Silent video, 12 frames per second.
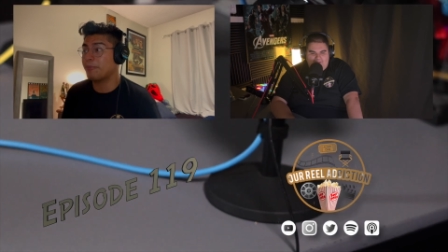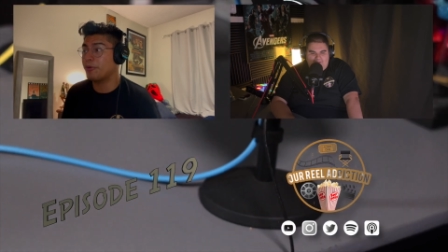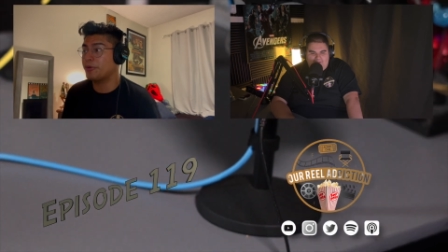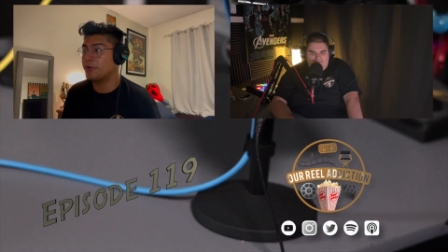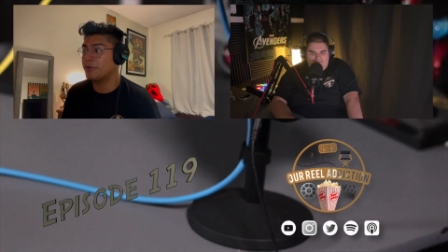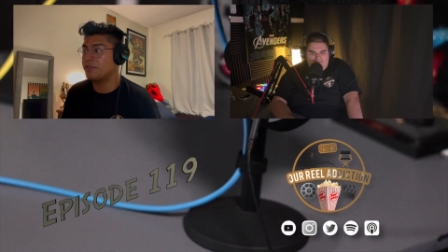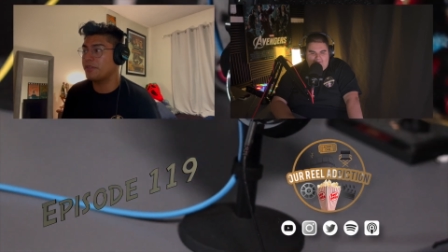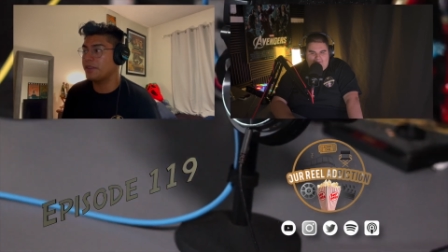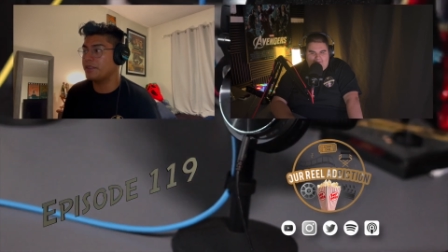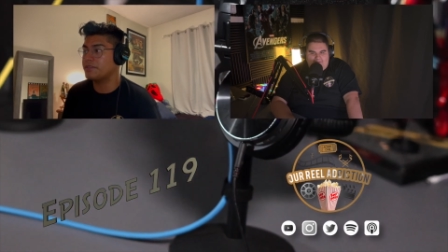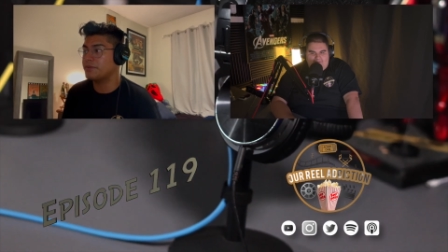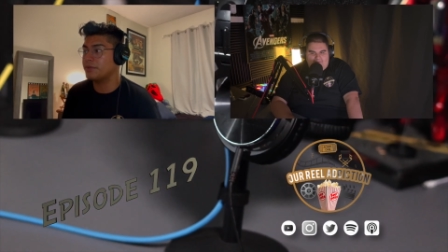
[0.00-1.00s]
burner of
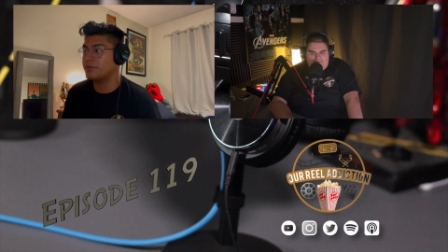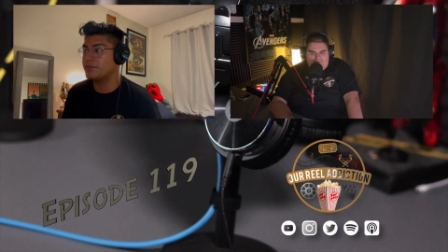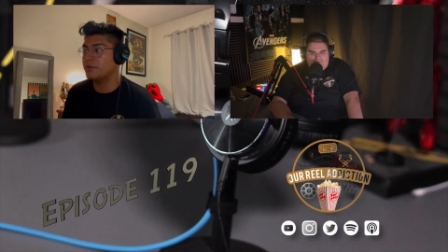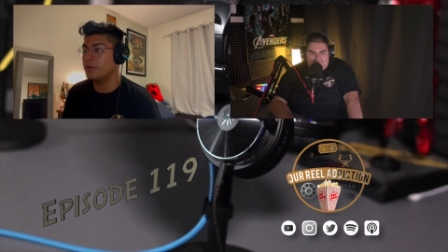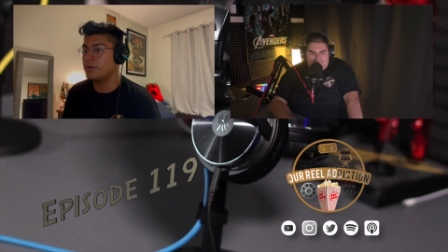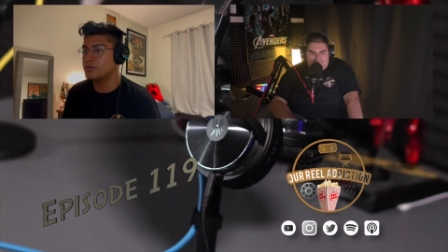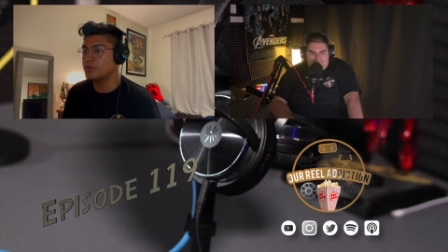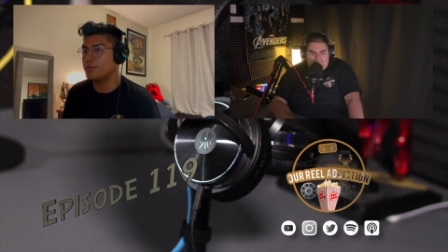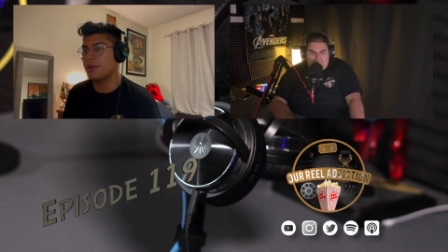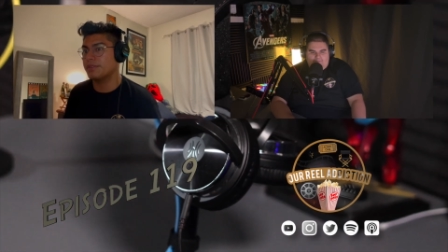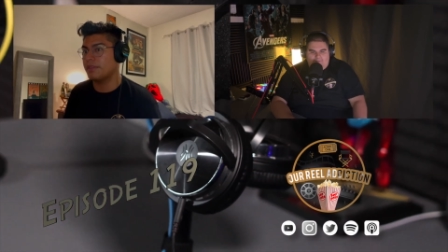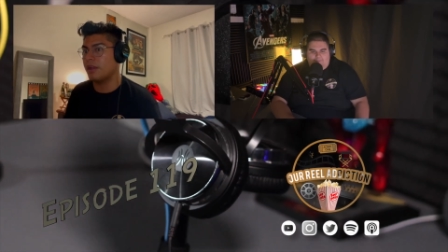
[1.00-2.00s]
things when the studios are
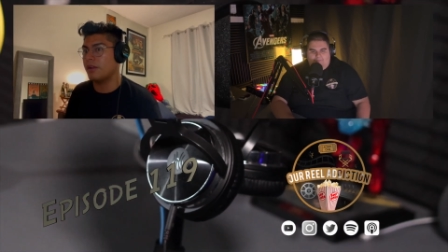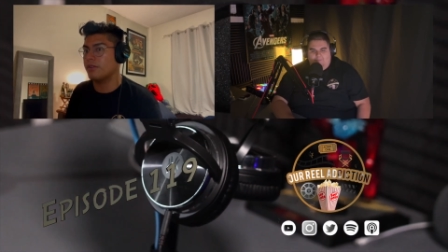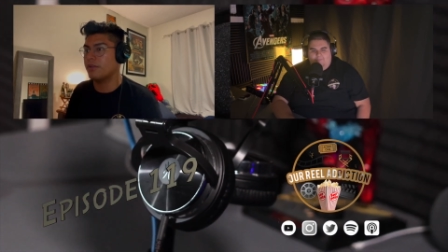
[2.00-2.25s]
right there.